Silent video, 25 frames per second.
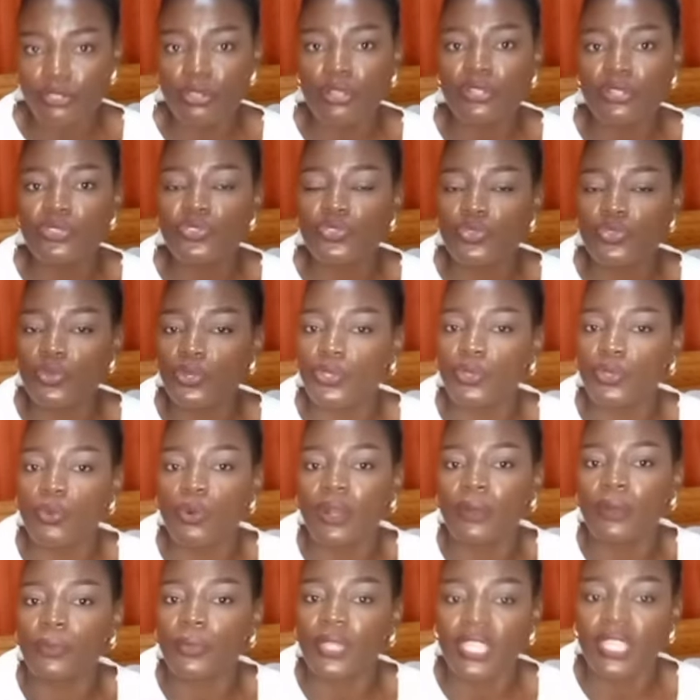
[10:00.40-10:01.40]
Don't show
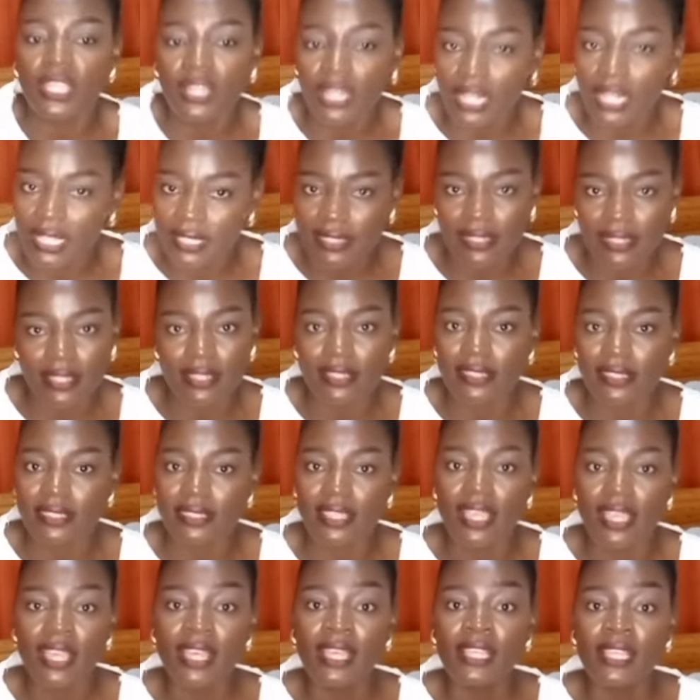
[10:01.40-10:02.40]
your weaknesses.
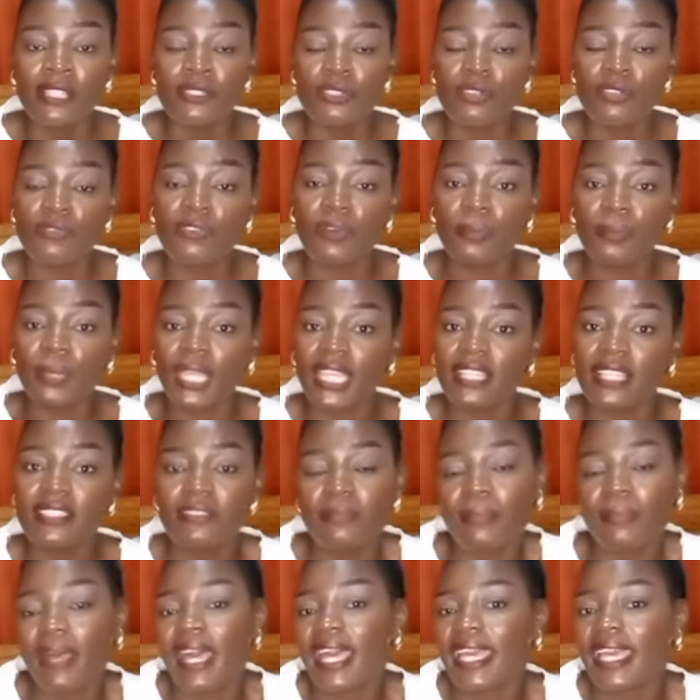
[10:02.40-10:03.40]
So for me, I
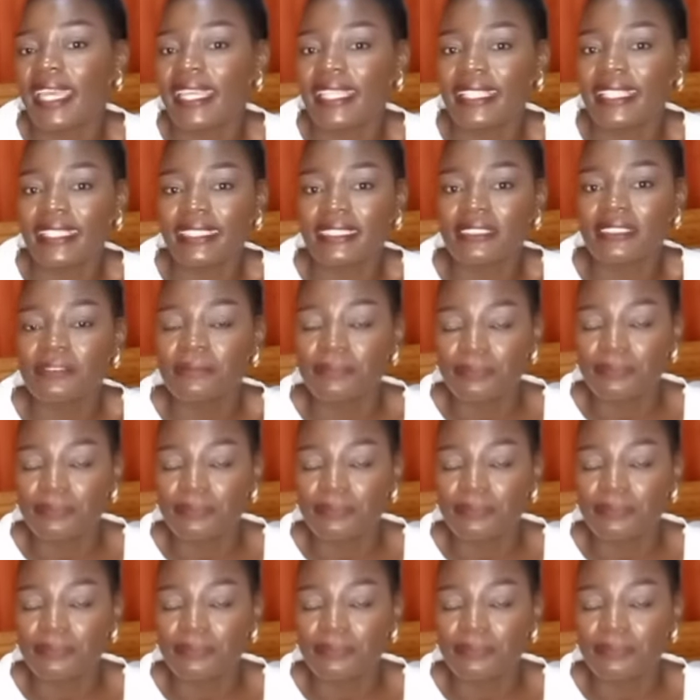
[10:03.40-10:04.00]
smiled.